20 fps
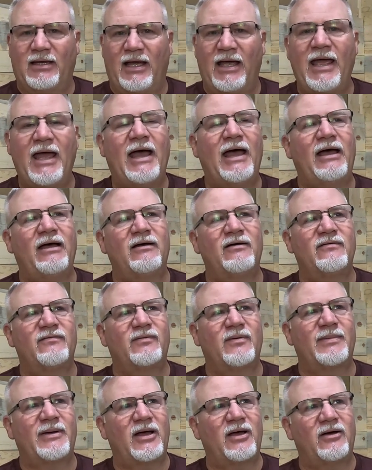I
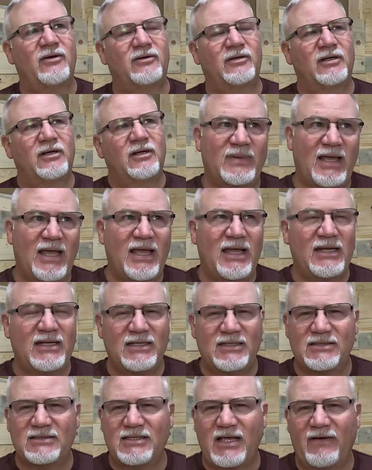have about
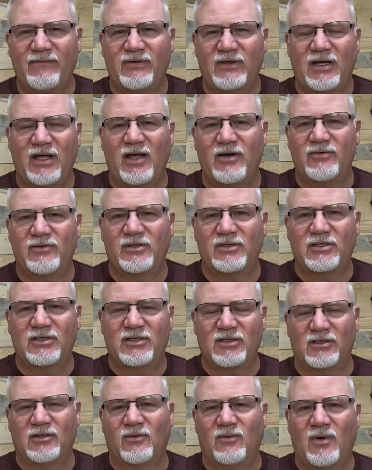8,700
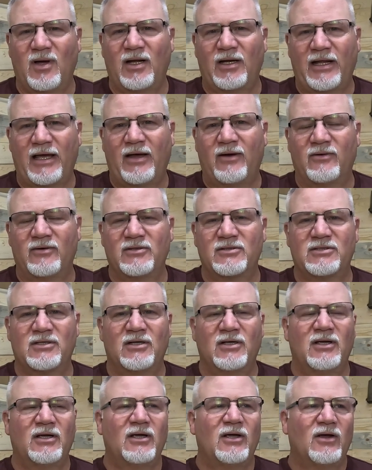kilowatt hours
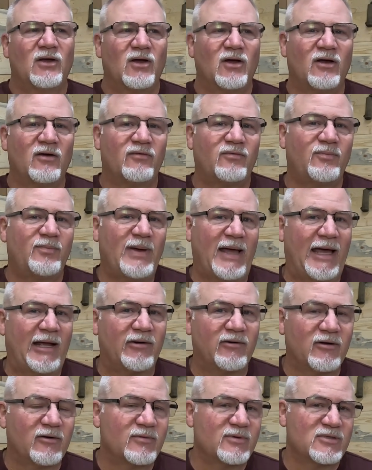of
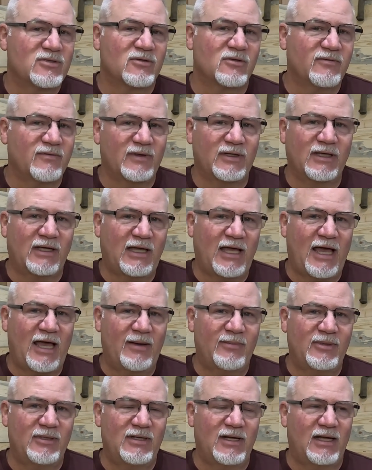battery reserve at the
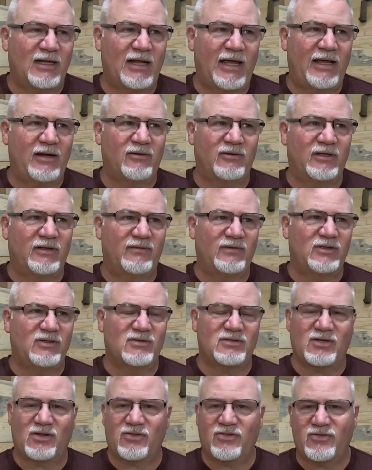cabin, and I don't even
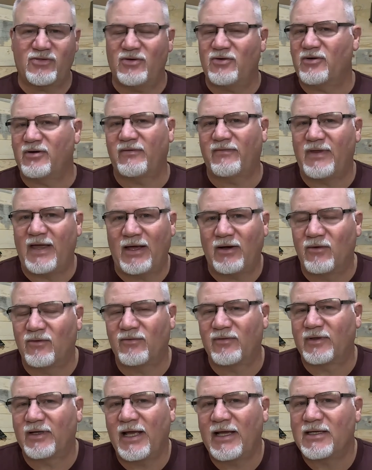use a third of that
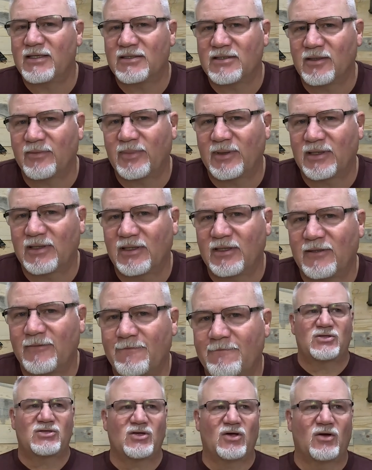overnight typically.
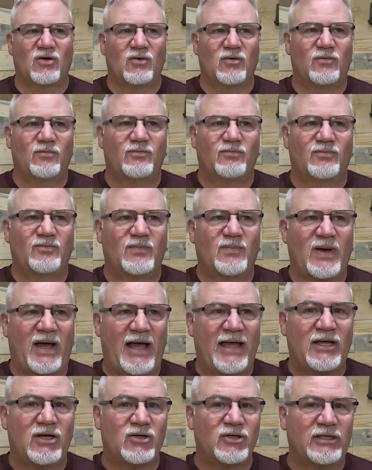So
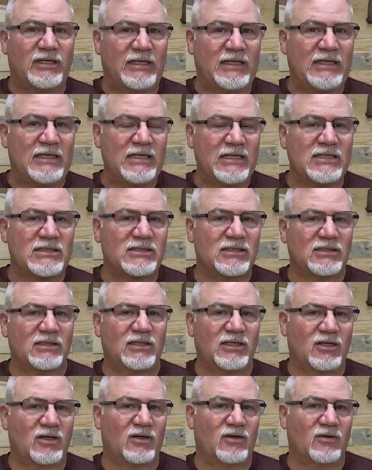I can
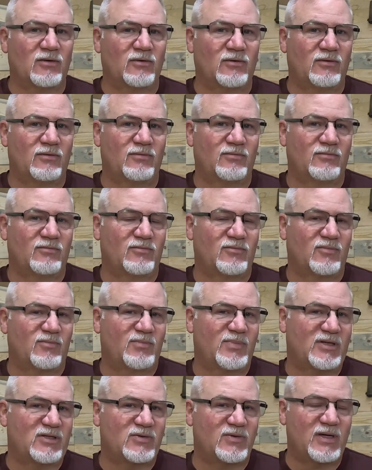easily go
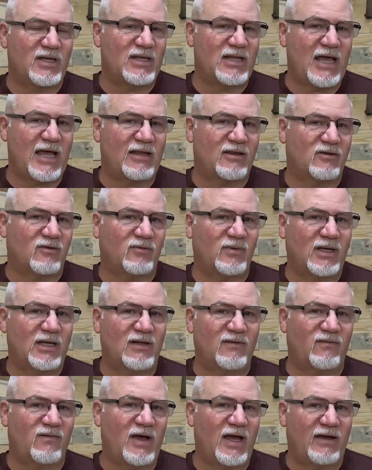between that three
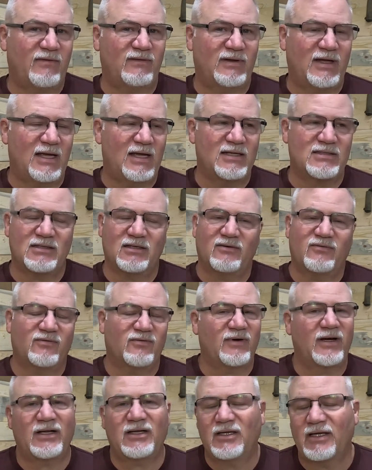to five days, and
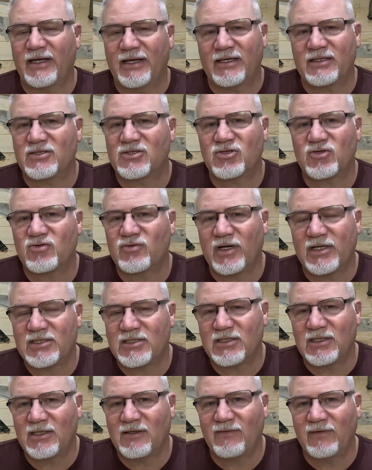frankly, I could
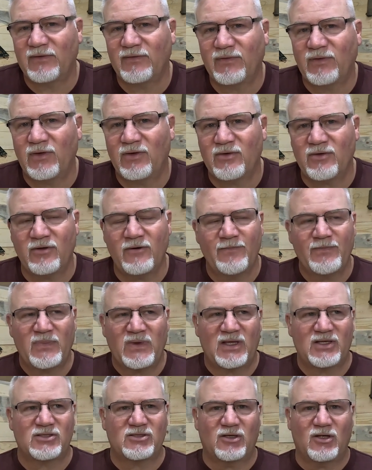stretch it even further
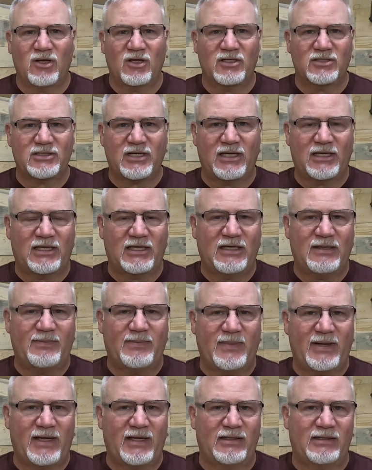as long as I
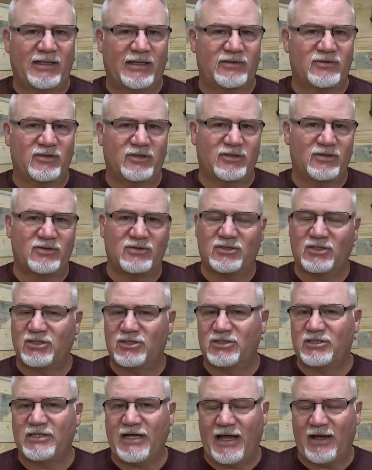keep my electric
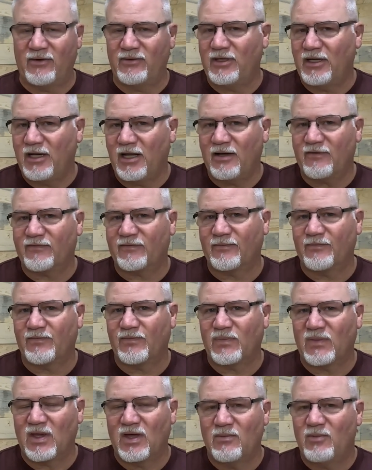usage down enough.
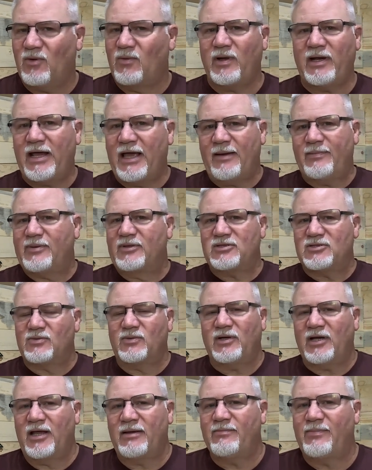But what happens
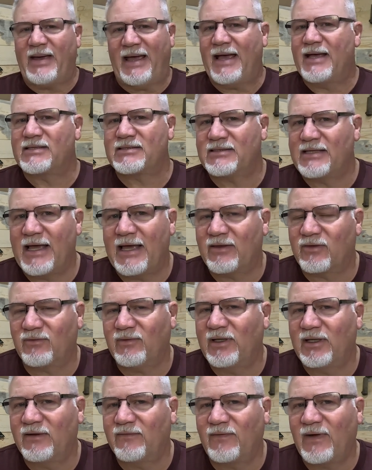when I'm past that
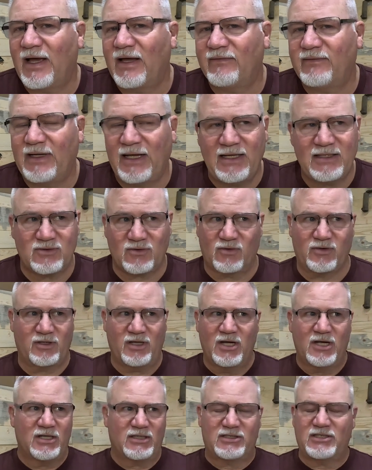three to five days
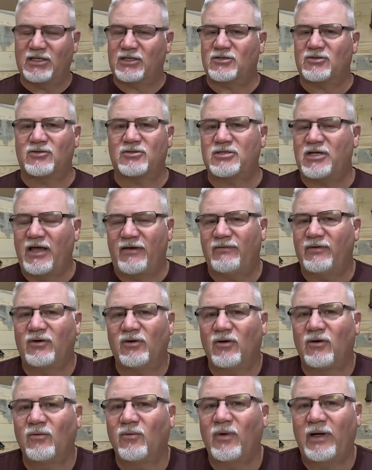or six or seven
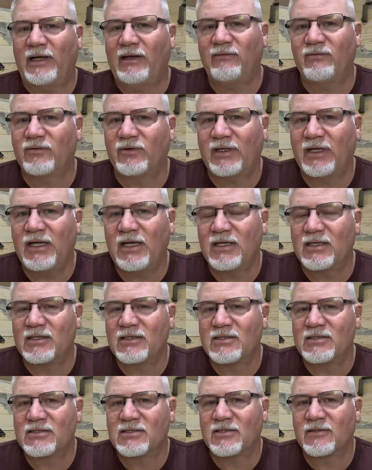or whatever it
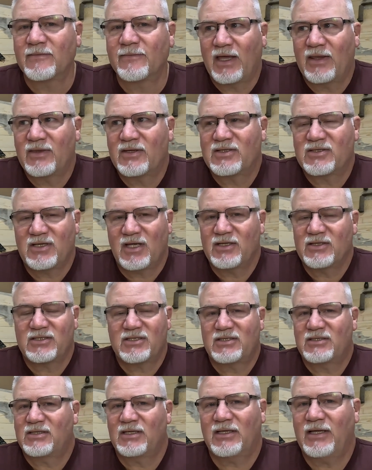is, and the sun
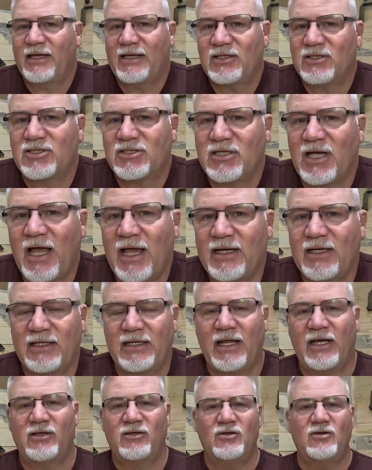still ain't
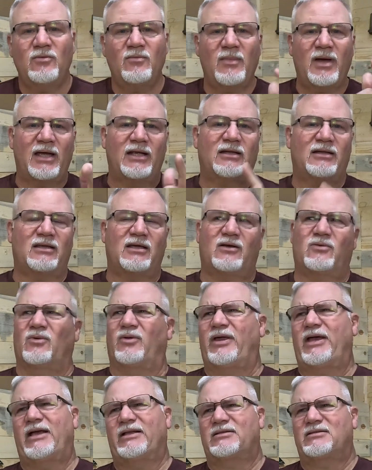shining? Now you might think,
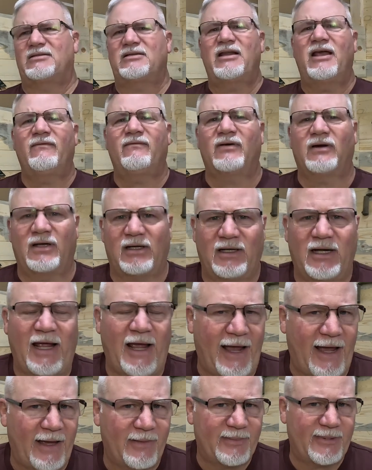well, that's never gonna
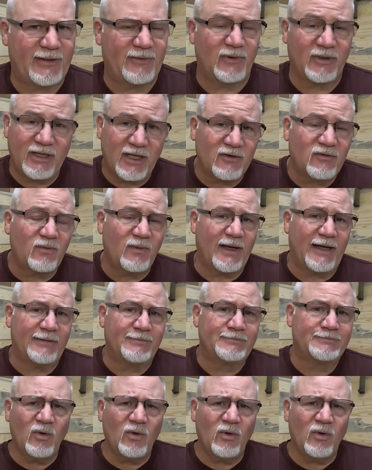happen. Well, guess what?